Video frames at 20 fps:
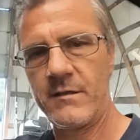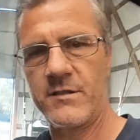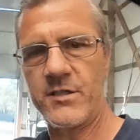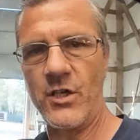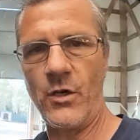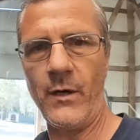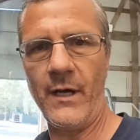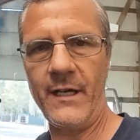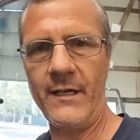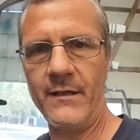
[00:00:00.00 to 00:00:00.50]

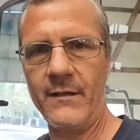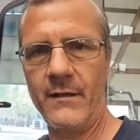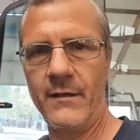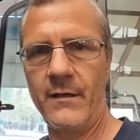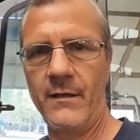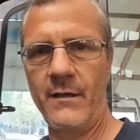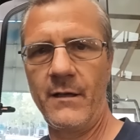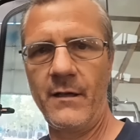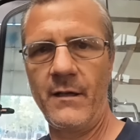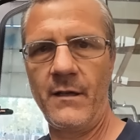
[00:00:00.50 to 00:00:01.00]
to it.
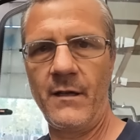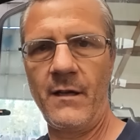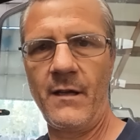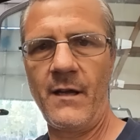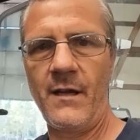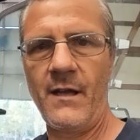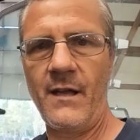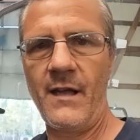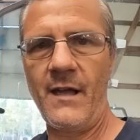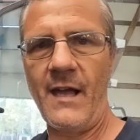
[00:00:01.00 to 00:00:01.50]

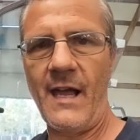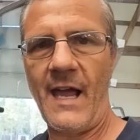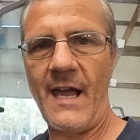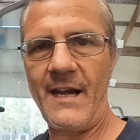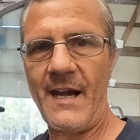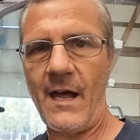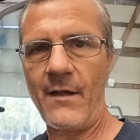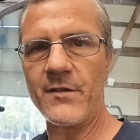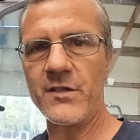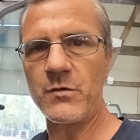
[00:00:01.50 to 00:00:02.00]
And
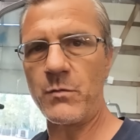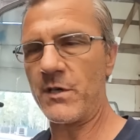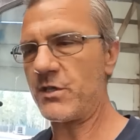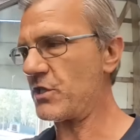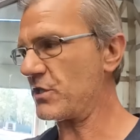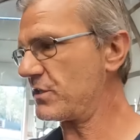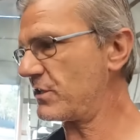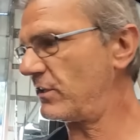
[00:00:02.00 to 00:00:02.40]
now the switch is